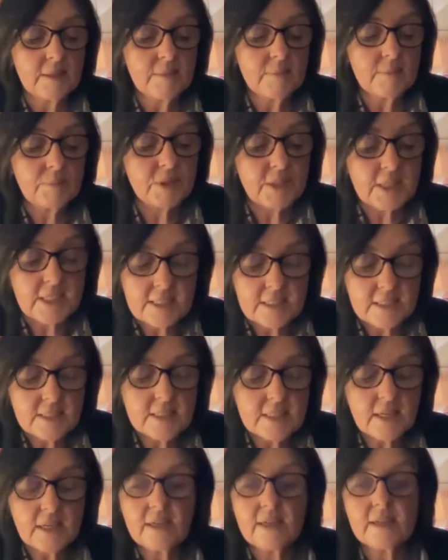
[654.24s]
But in
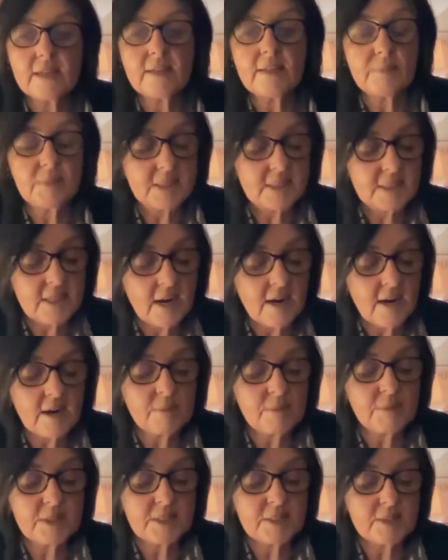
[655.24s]
time, its
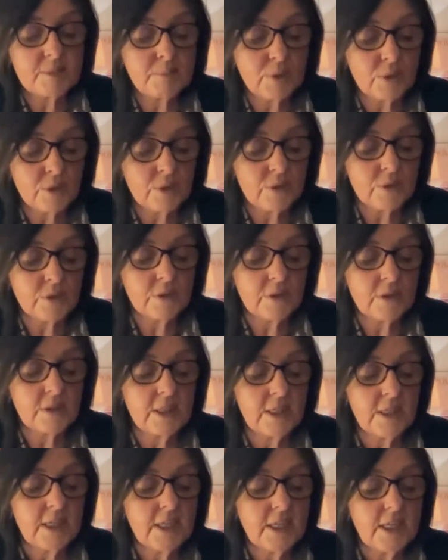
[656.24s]
harmonies purl,
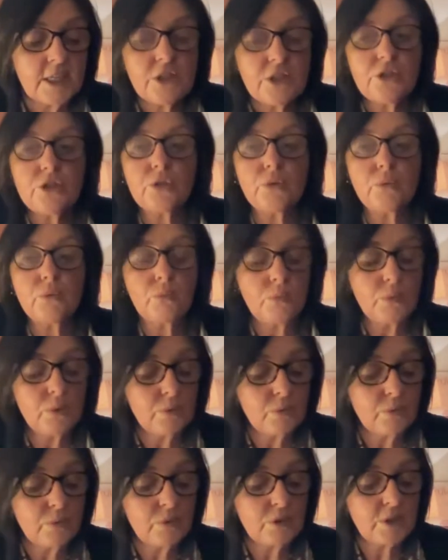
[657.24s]
each
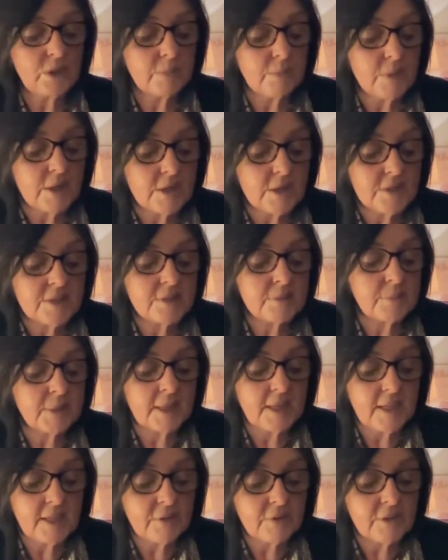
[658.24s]
wound immersed by
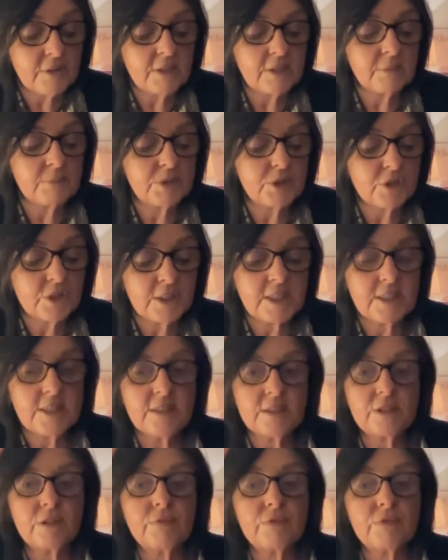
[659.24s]
lyrical machines of